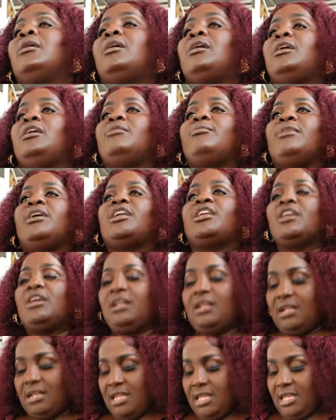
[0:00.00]
It make you
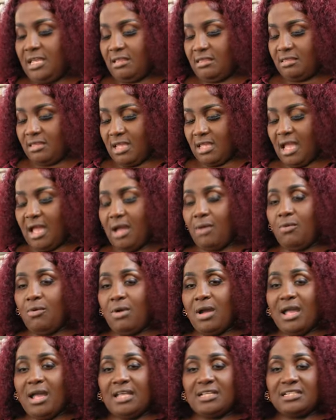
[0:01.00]
lazy, I
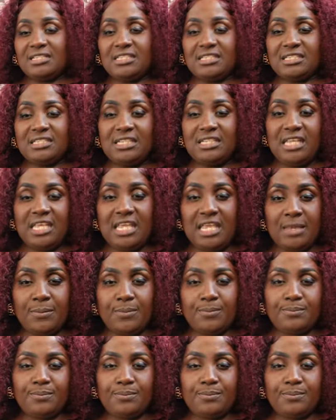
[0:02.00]
want to sleep.